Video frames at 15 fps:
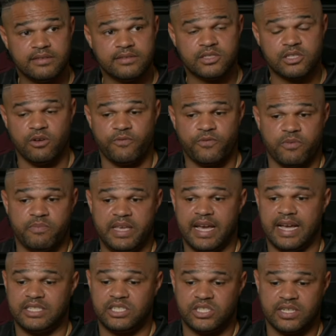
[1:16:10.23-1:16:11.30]
So for
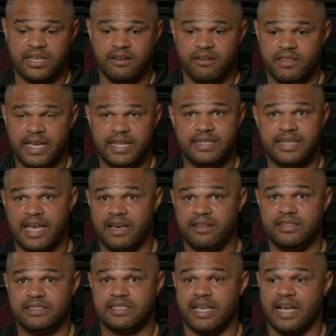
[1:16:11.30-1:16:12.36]
me, I shut all that
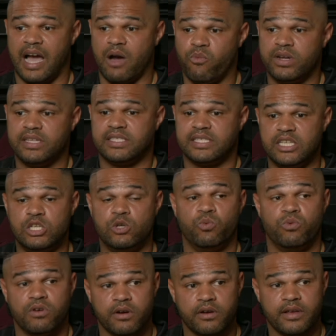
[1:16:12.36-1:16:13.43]
down. And it's like, I want to see you
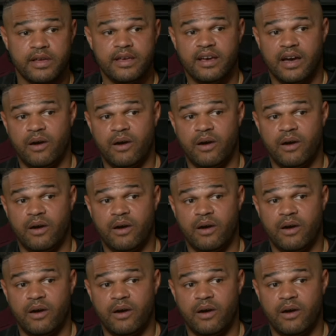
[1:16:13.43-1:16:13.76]
work.